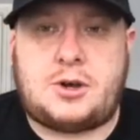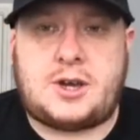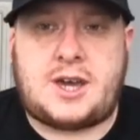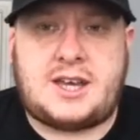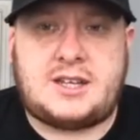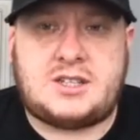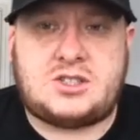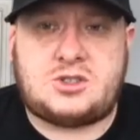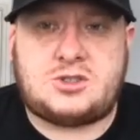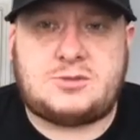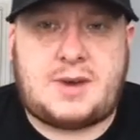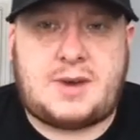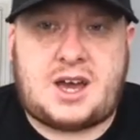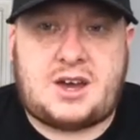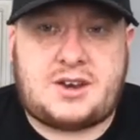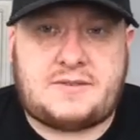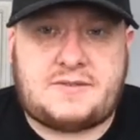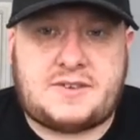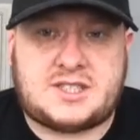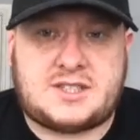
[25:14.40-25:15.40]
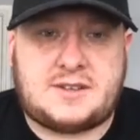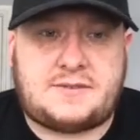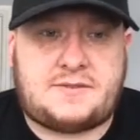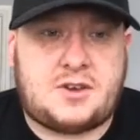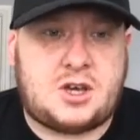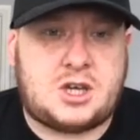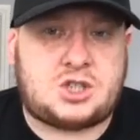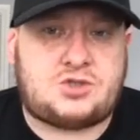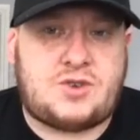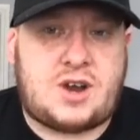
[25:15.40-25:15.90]
against. Doesn't matter yeah.
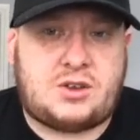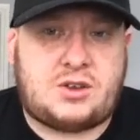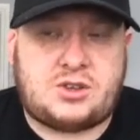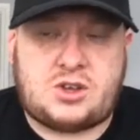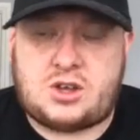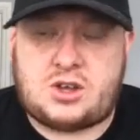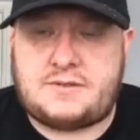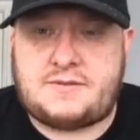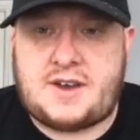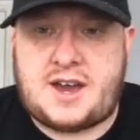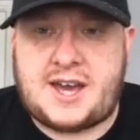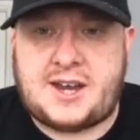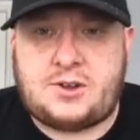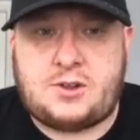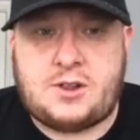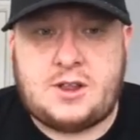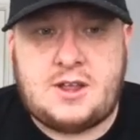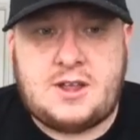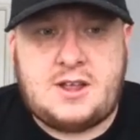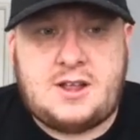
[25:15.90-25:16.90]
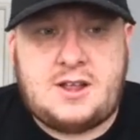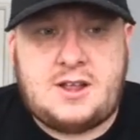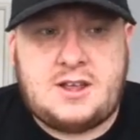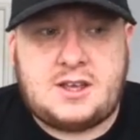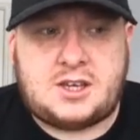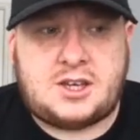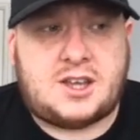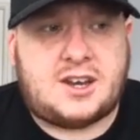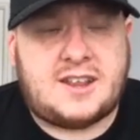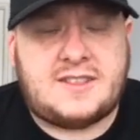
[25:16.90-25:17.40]
first round or the final.
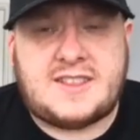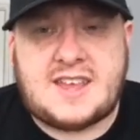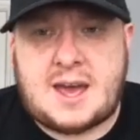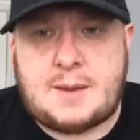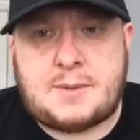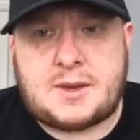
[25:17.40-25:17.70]
You're in there